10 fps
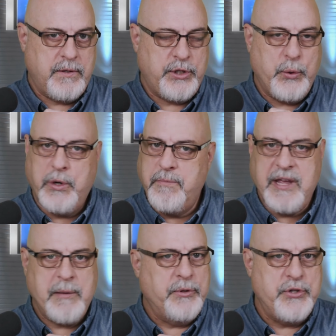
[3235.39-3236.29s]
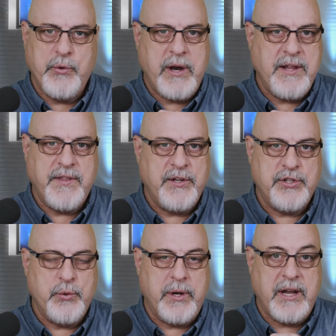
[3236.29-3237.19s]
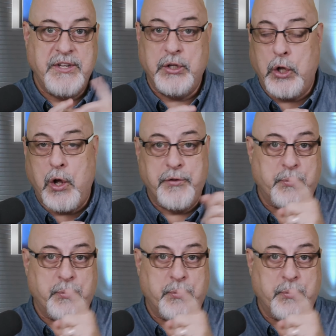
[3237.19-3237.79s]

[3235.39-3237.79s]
You wouldn't be able to do anything to it until all